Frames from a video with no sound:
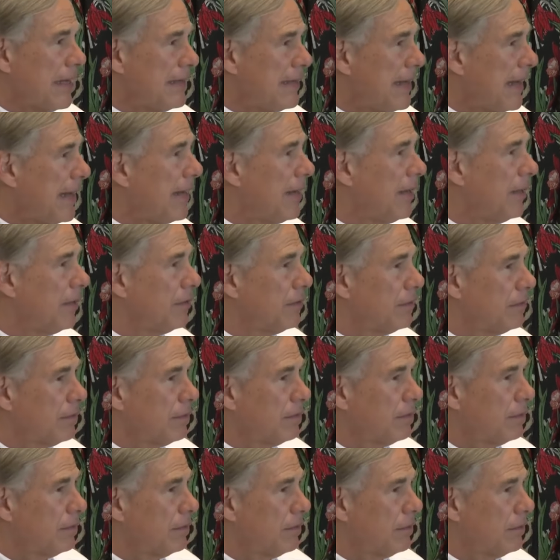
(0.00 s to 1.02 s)
down,
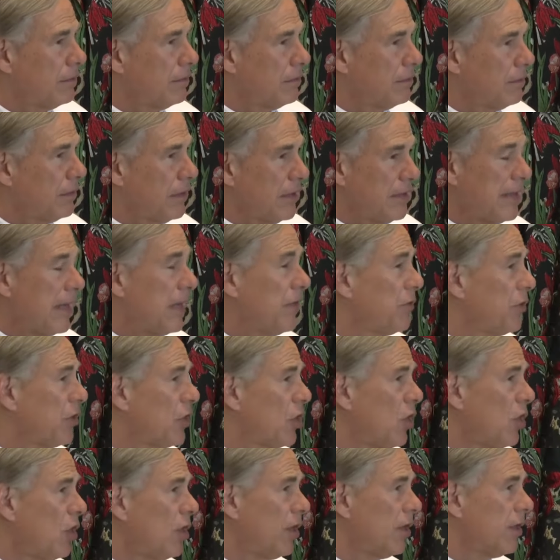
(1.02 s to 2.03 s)
let down their
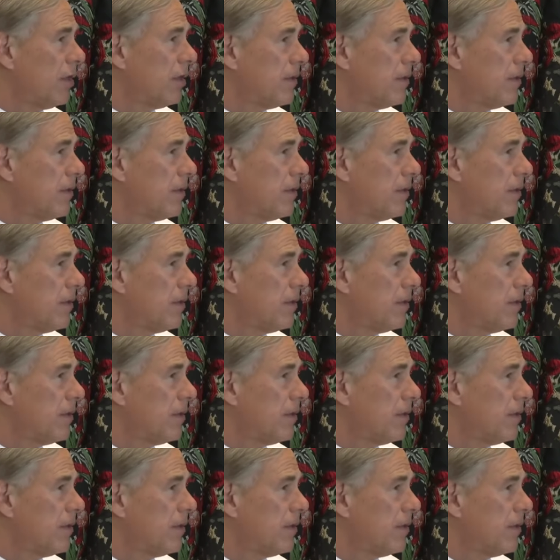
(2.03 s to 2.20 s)
guard.